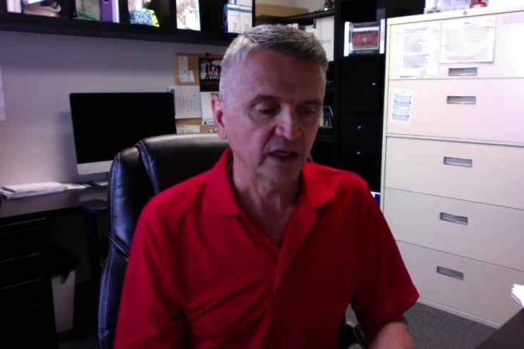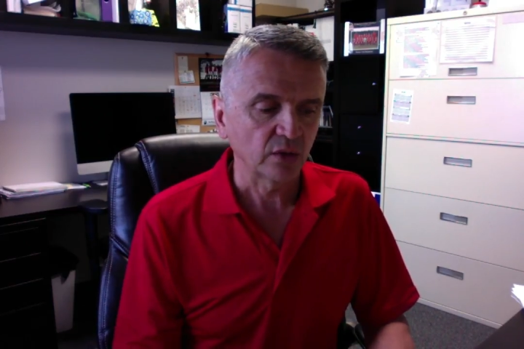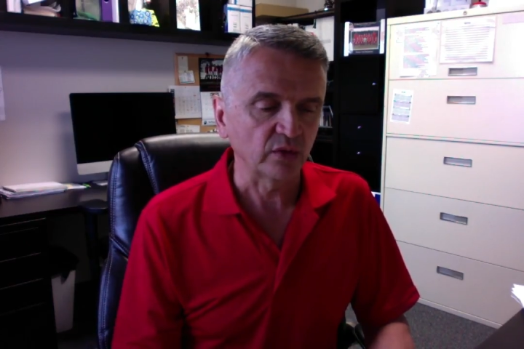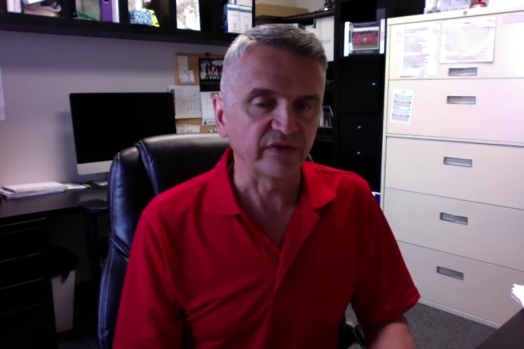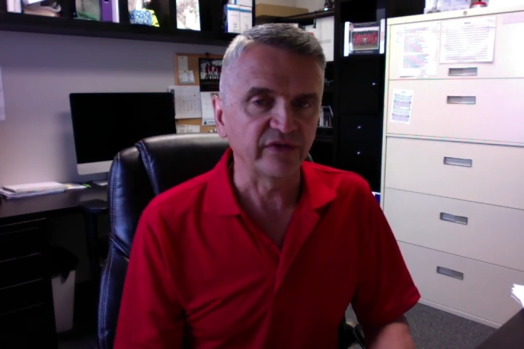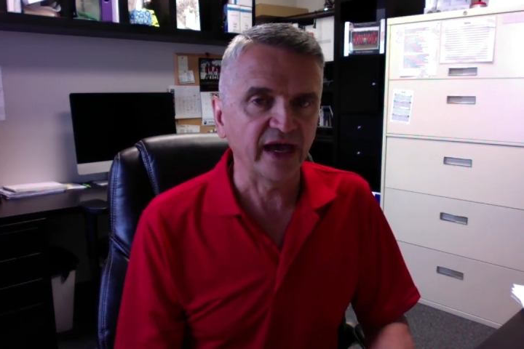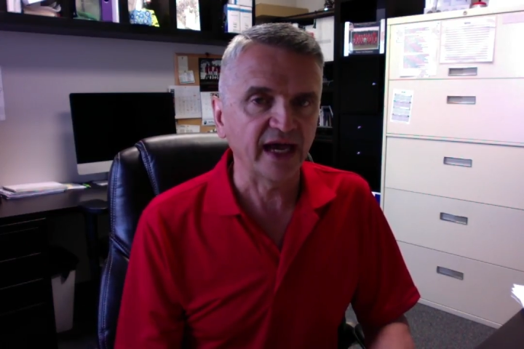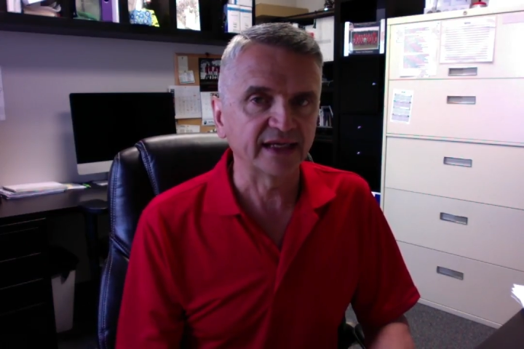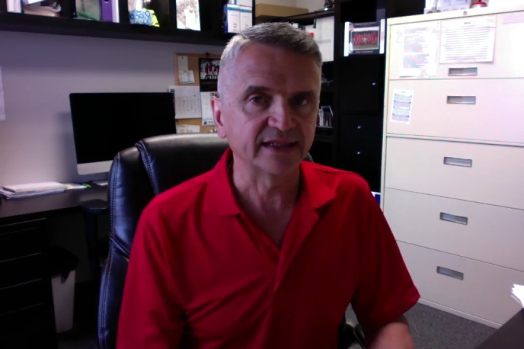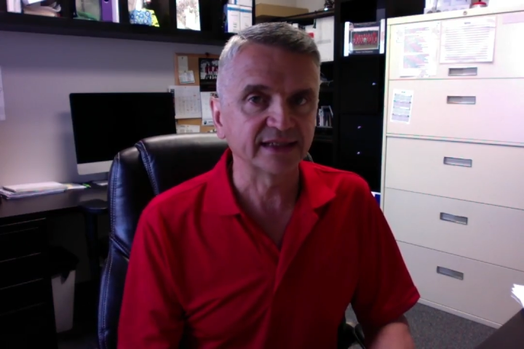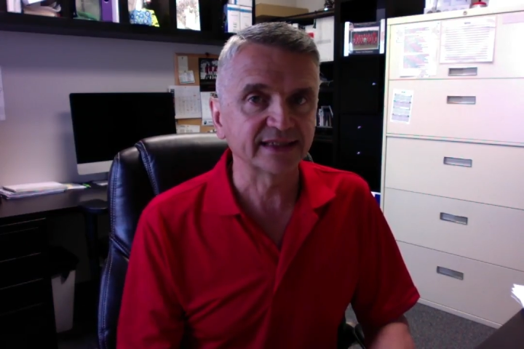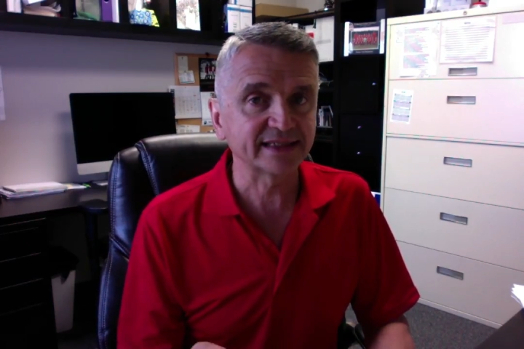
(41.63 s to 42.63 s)
we've
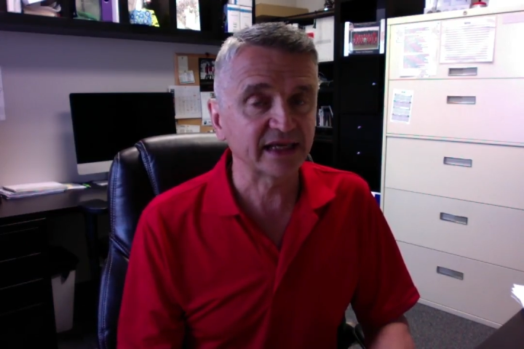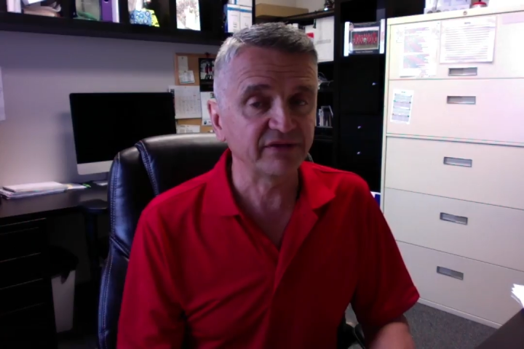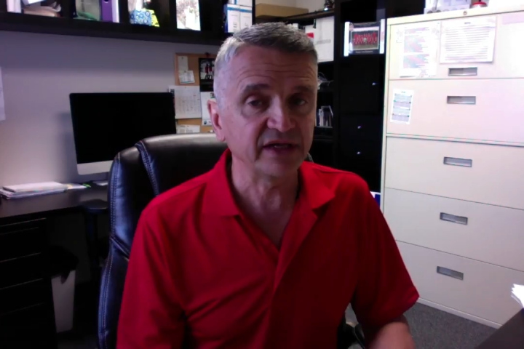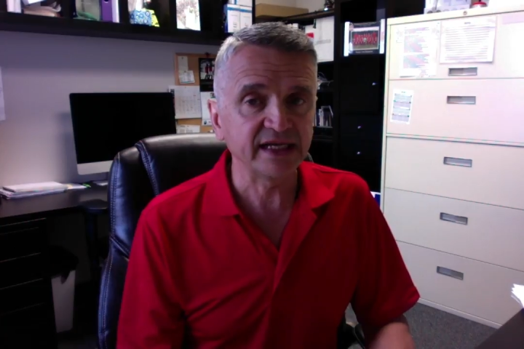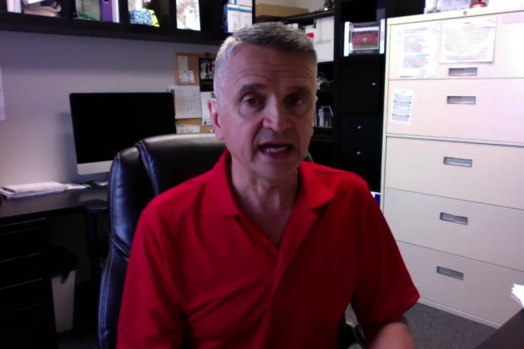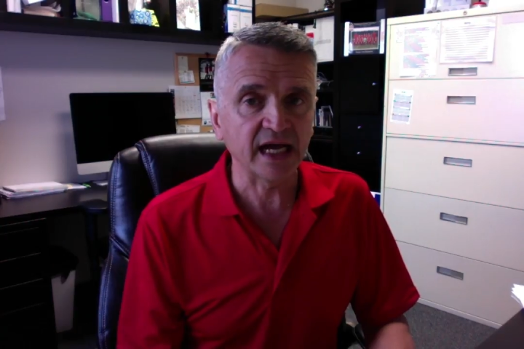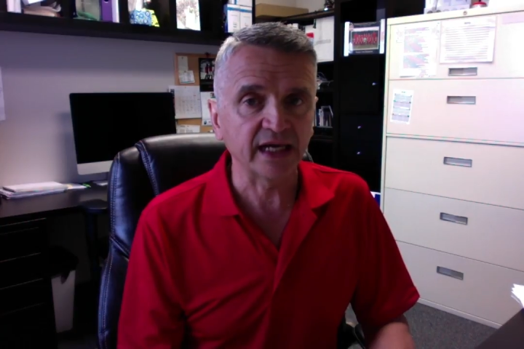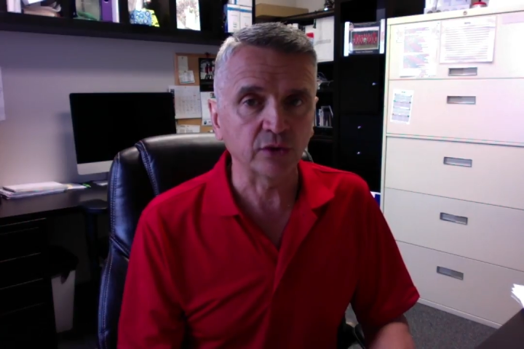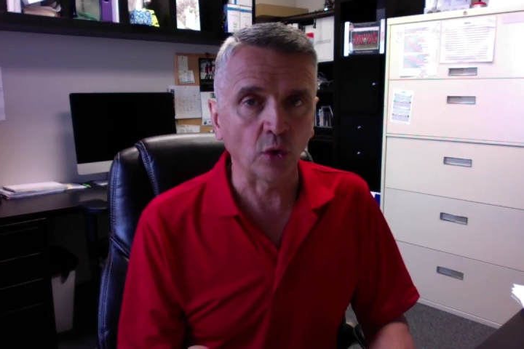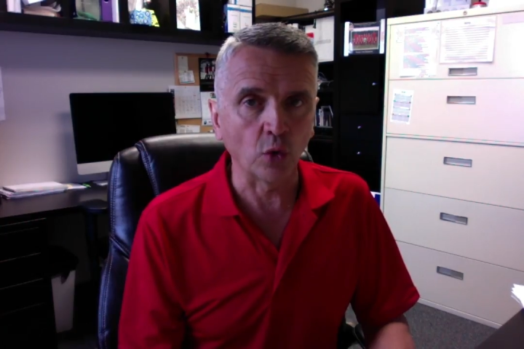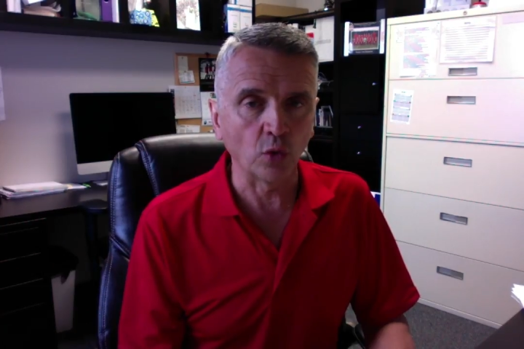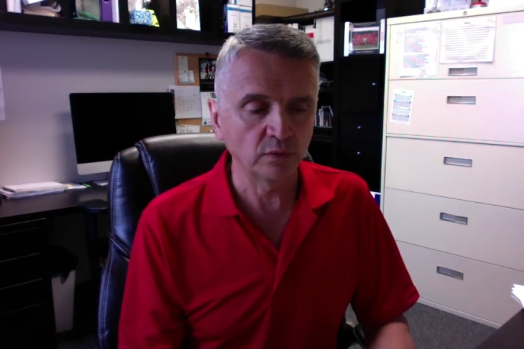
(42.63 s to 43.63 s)
had 79
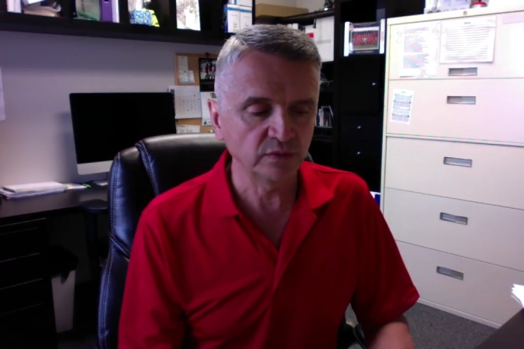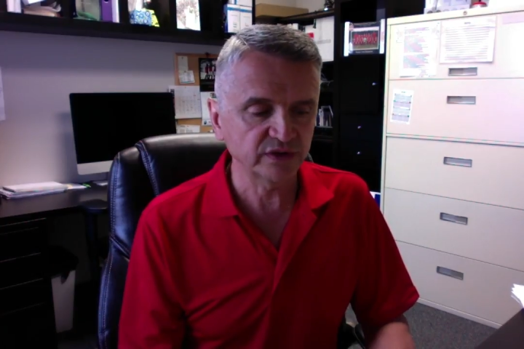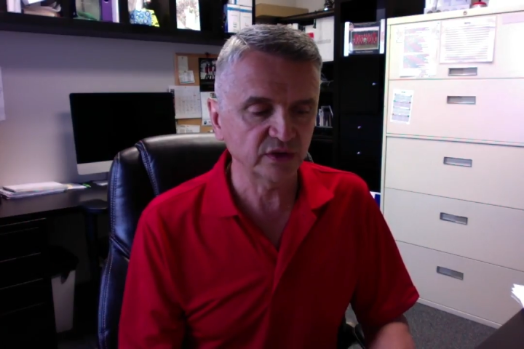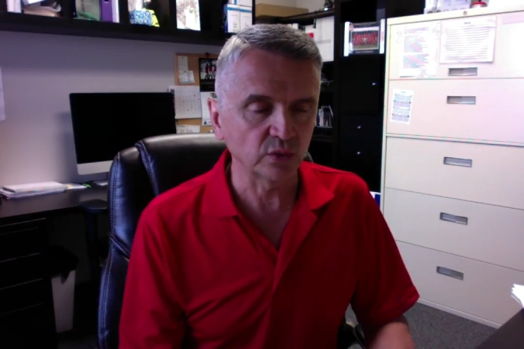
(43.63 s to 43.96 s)
homes,